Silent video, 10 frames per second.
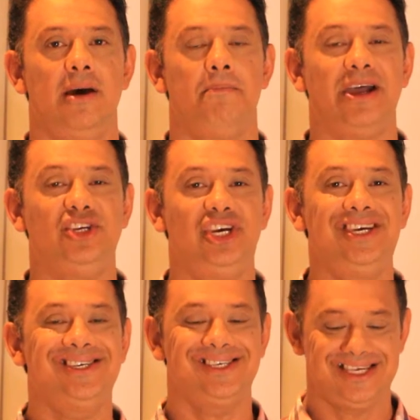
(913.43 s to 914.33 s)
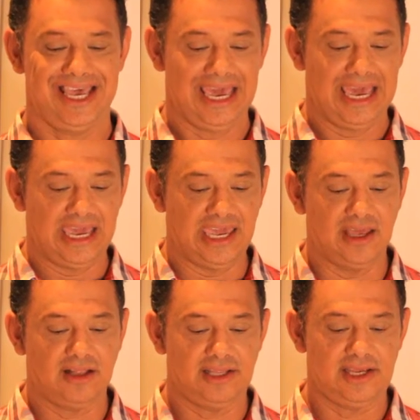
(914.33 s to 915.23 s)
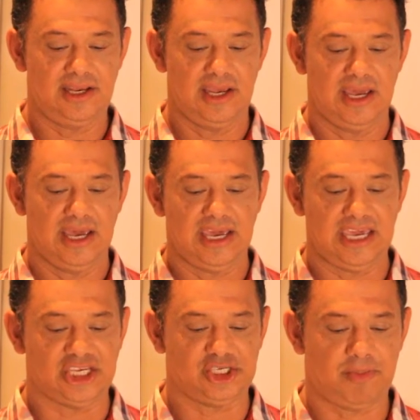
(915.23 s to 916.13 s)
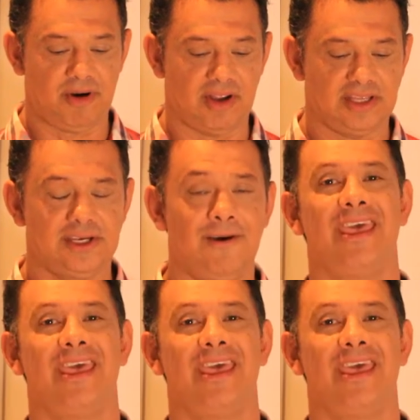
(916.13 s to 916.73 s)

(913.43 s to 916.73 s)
but Jesus yielded his spirit.